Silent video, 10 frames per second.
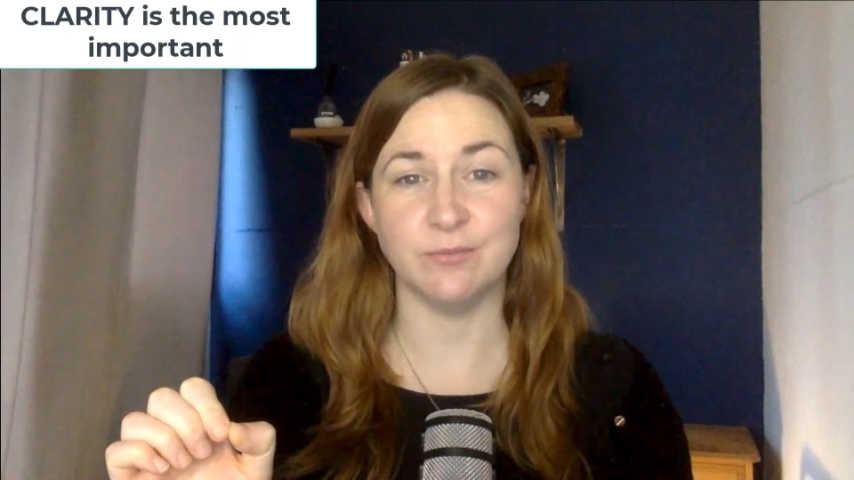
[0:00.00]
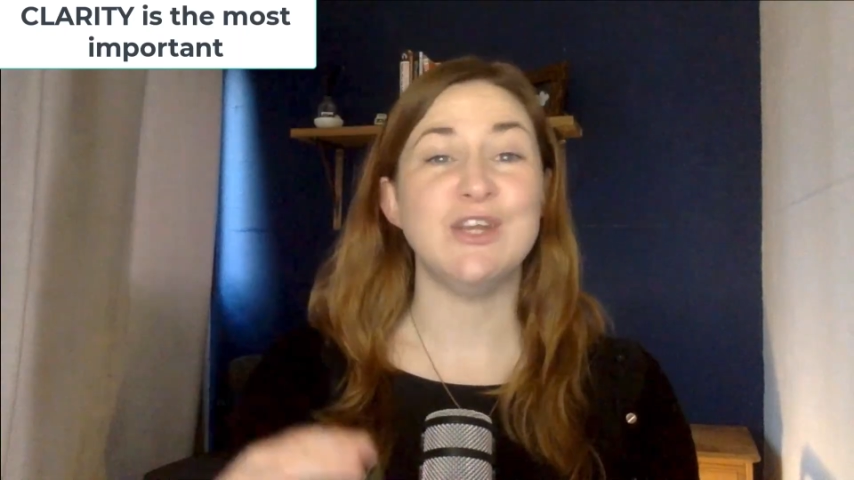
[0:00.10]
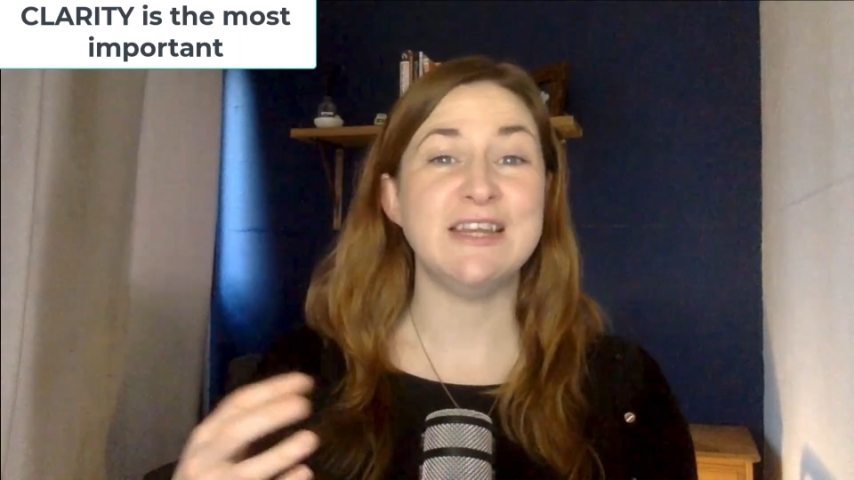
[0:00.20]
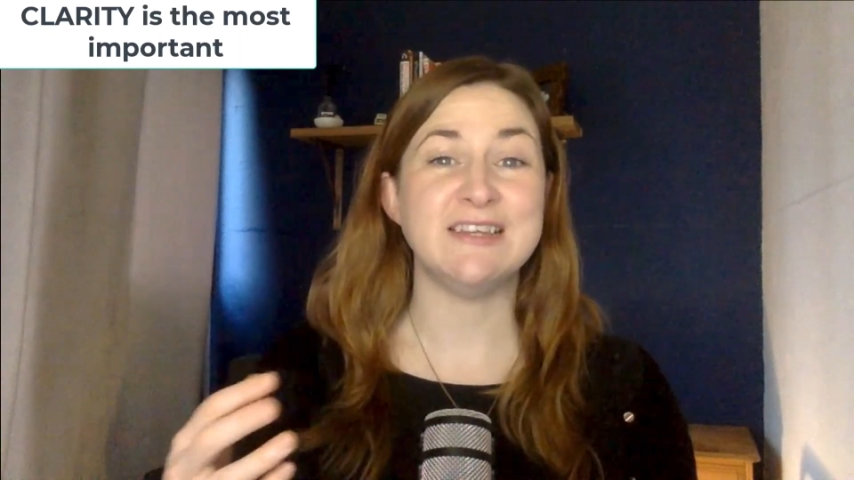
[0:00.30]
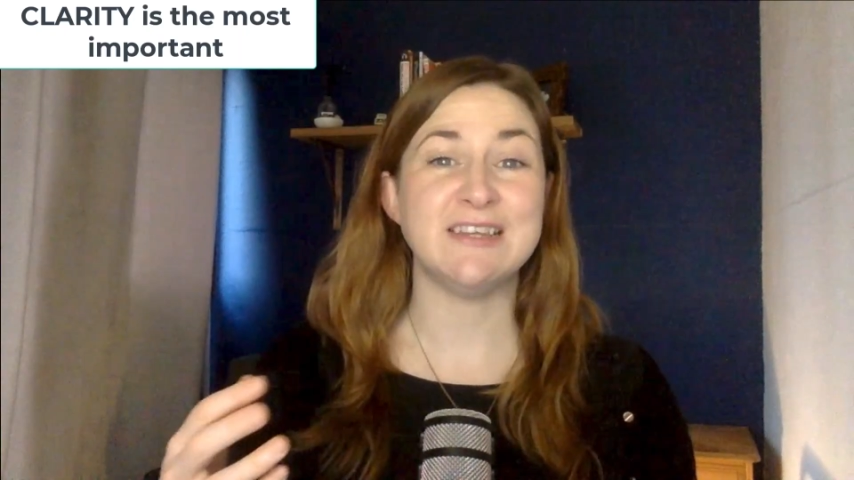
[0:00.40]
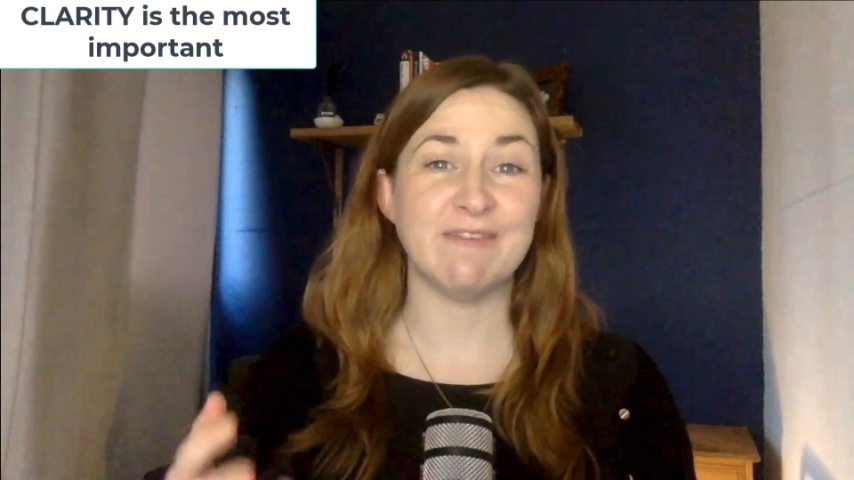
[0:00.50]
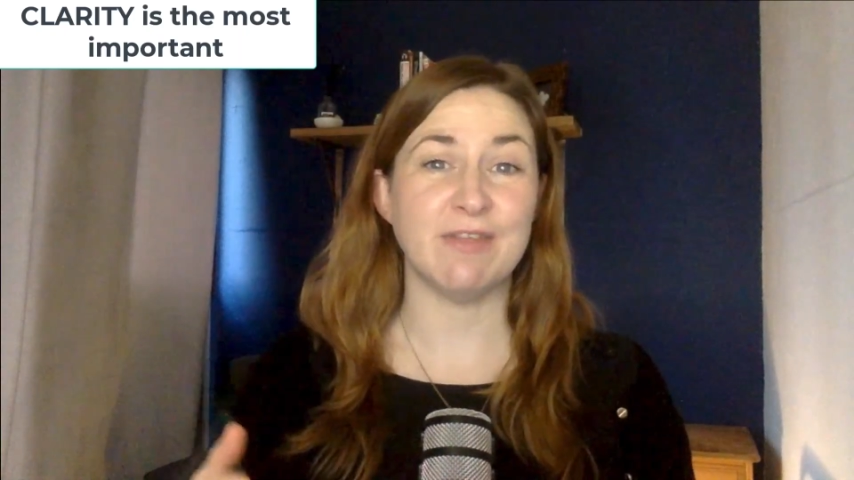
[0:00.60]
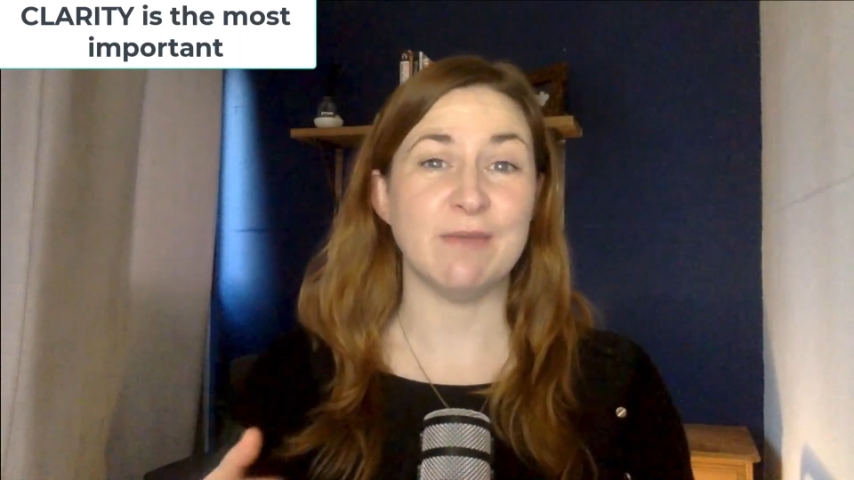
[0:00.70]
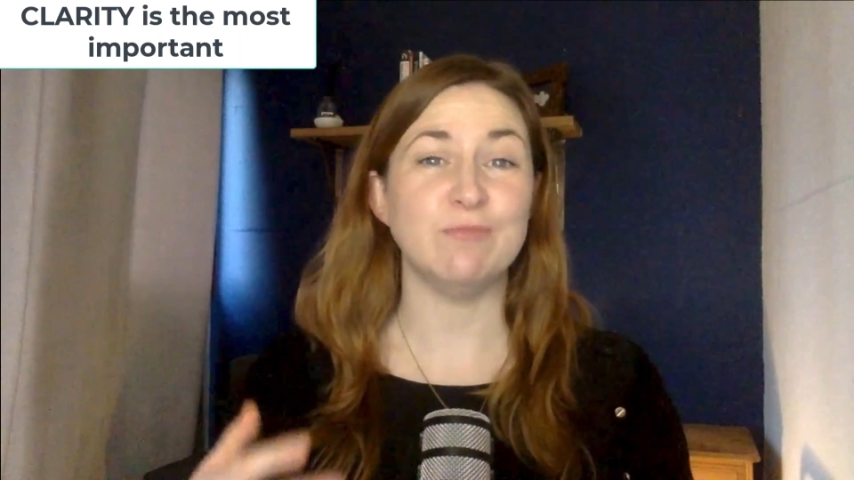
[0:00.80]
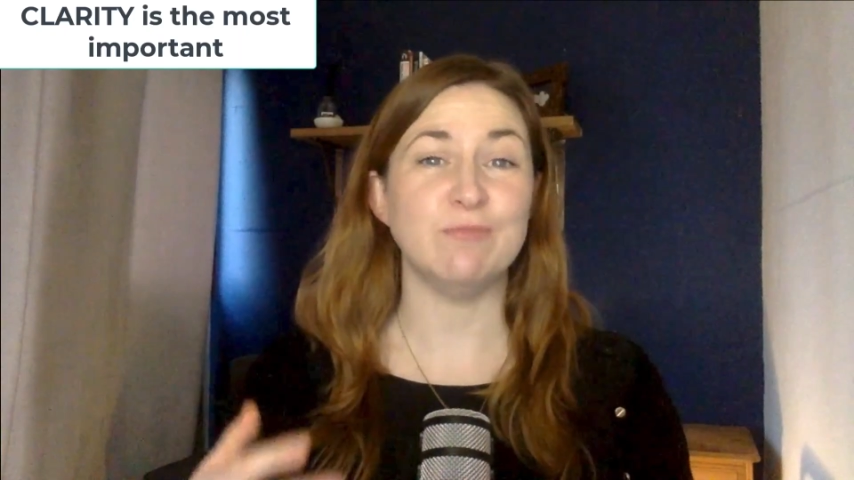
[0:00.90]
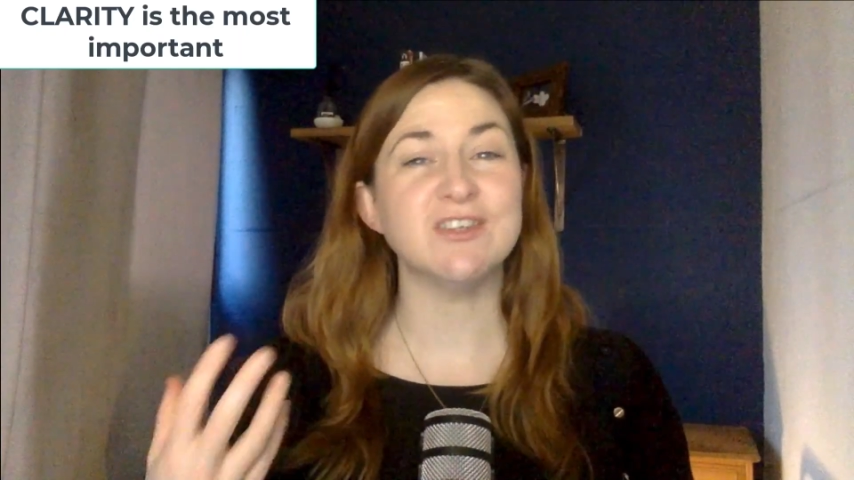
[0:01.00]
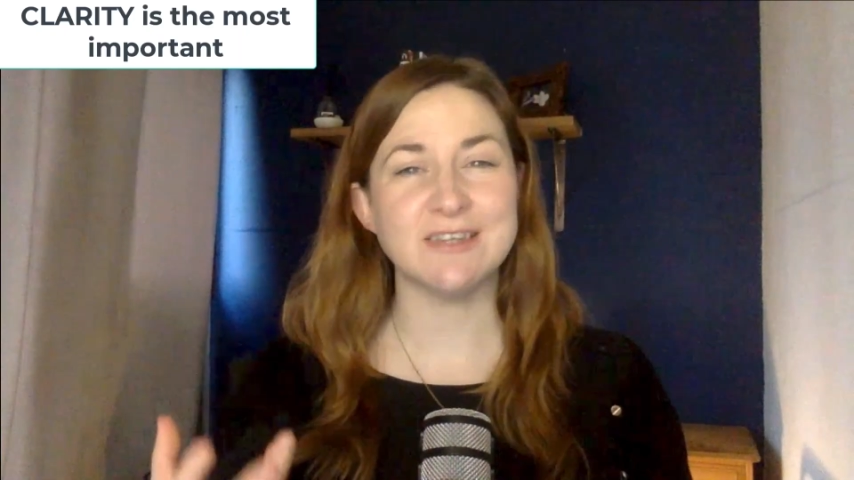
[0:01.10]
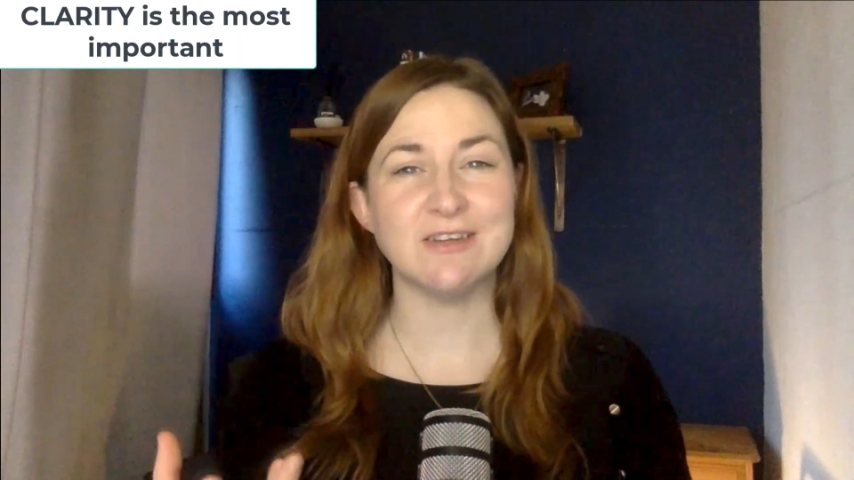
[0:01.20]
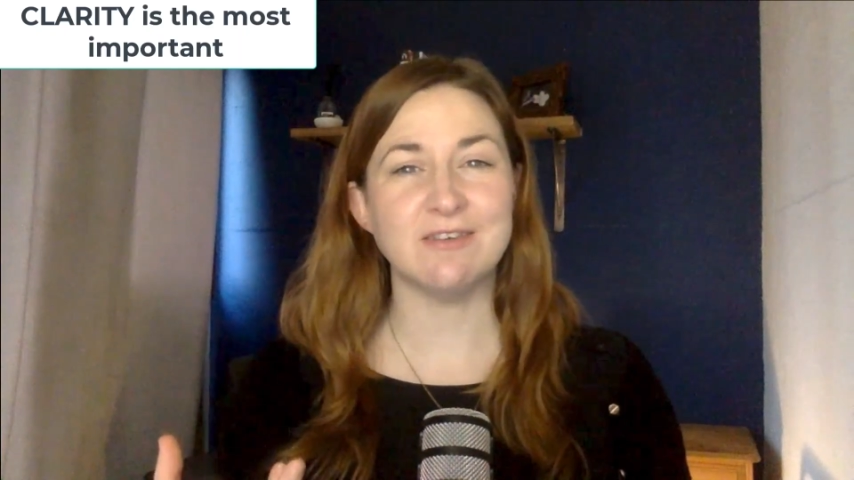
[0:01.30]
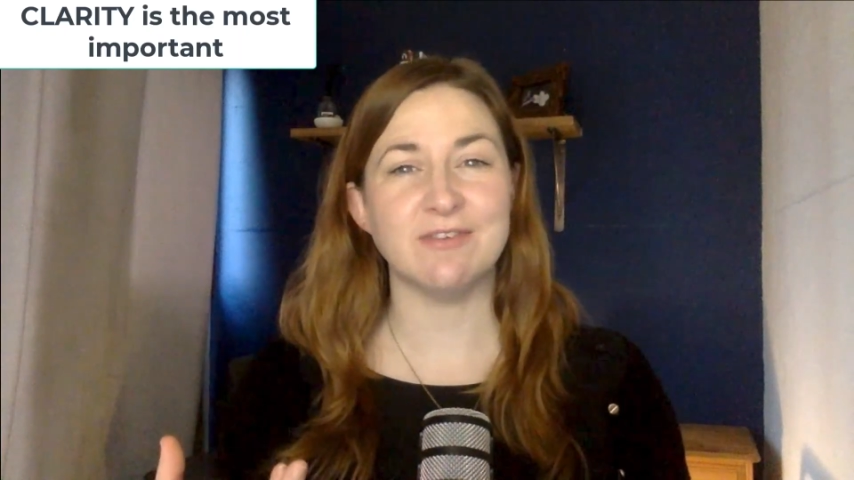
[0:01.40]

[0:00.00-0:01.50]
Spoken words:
You need to give them just enough